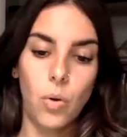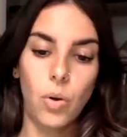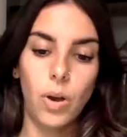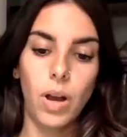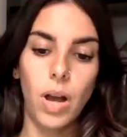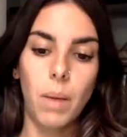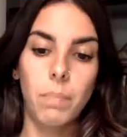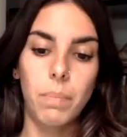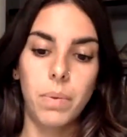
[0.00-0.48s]

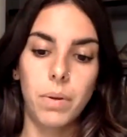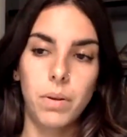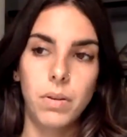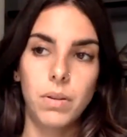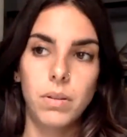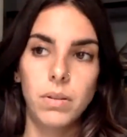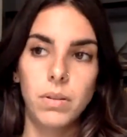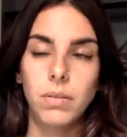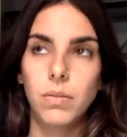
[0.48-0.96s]
up
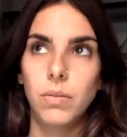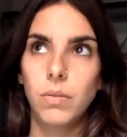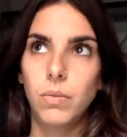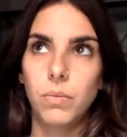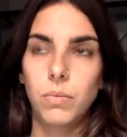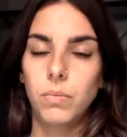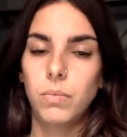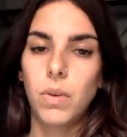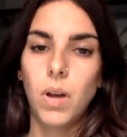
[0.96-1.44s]

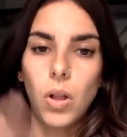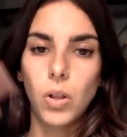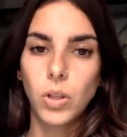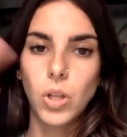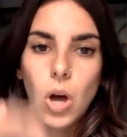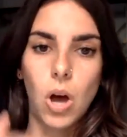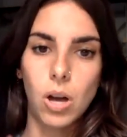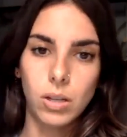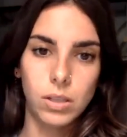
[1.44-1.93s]

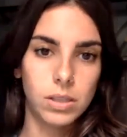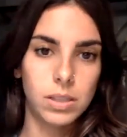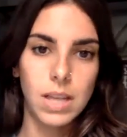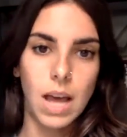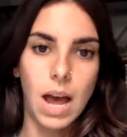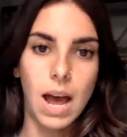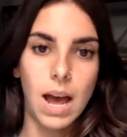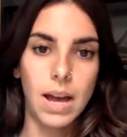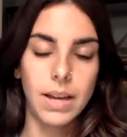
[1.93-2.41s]

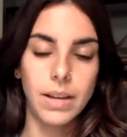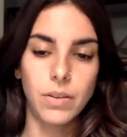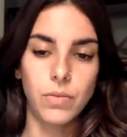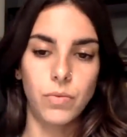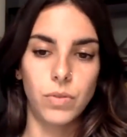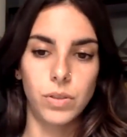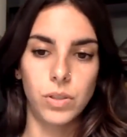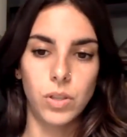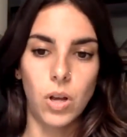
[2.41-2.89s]
alongside
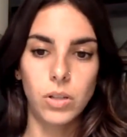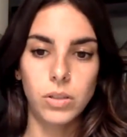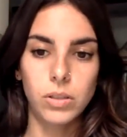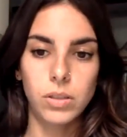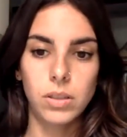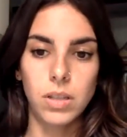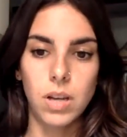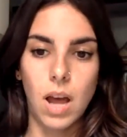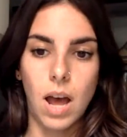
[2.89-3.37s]

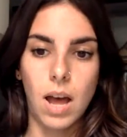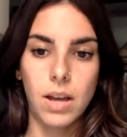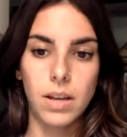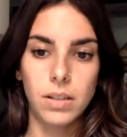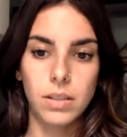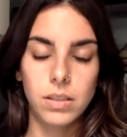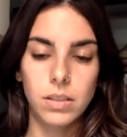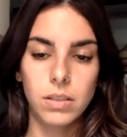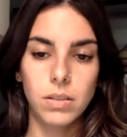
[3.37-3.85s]
results,
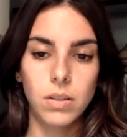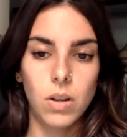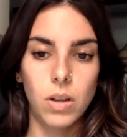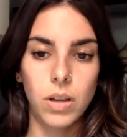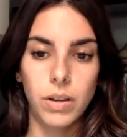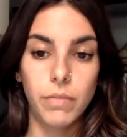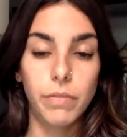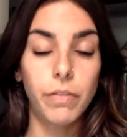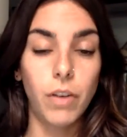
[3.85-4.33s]
not
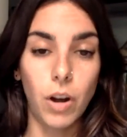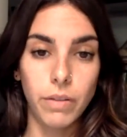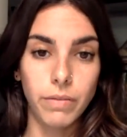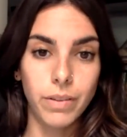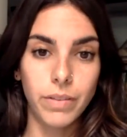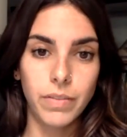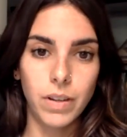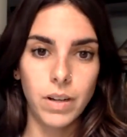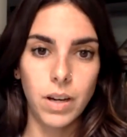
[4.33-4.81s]
in front of
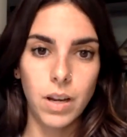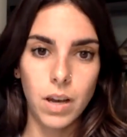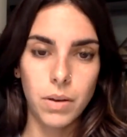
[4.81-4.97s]
a video.